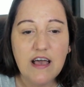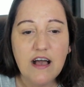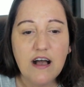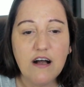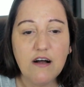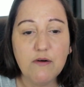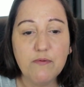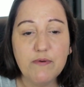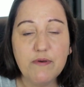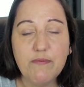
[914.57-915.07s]

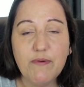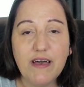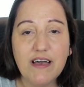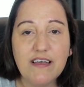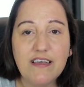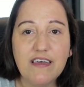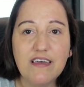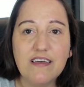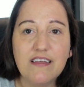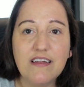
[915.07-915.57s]
I'll be
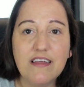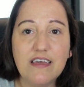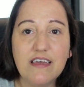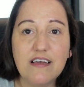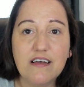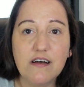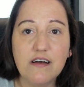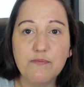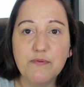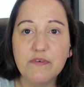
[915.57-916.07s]
back in a
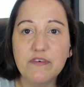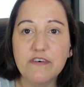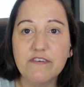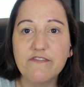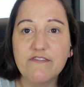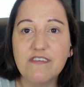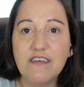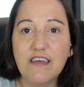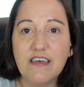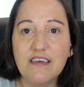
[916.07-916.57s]
couple
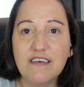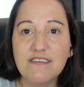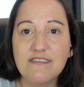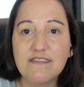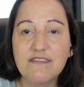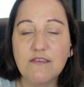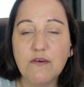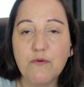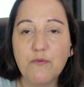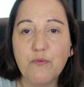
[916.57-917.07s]
of days
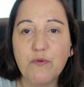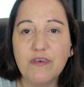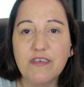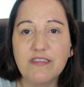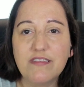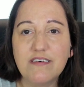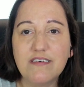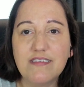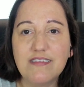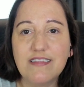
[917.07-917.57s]
with
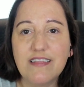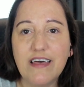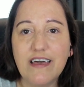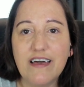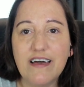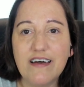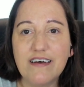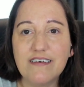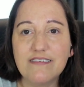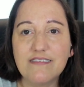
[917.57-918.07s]

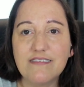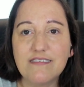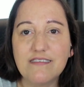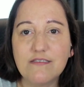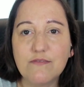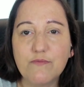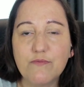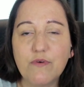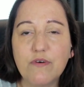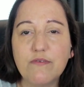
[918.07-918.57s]
that,
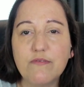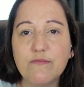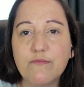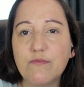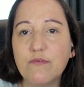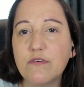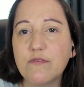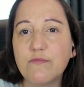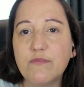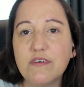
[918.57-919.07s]
what,
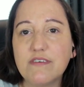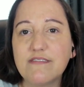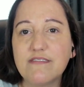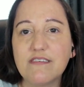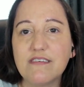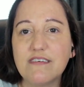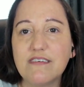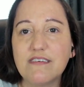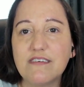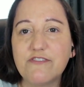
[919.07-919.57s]
what was
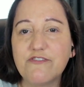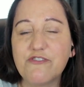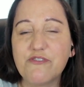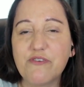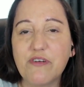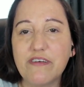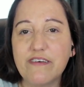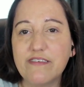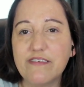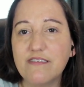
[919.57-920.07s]
it, a
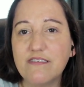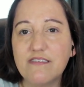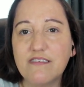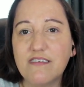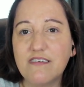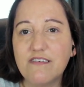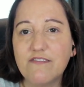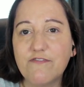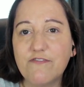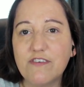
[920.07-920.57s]

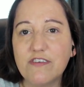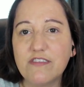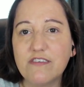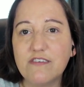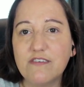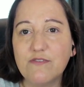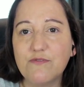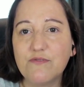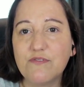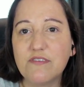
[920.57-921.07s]
trailer for the
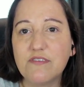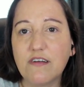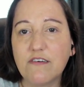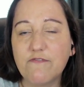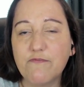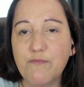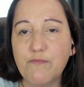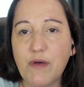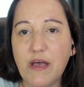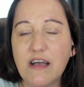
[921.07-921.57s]
new stuff
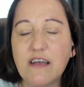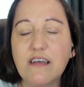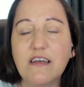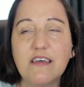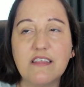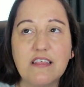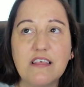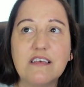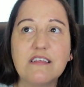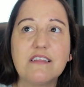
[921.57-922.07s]
pack? I
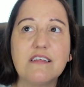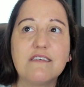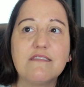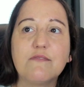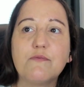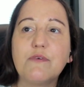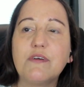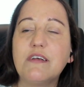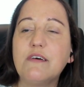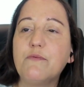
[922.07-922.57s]
think that's
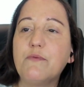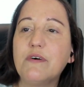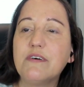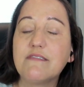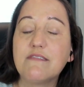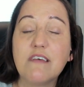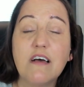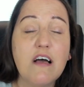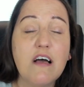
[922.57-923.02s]
what it was.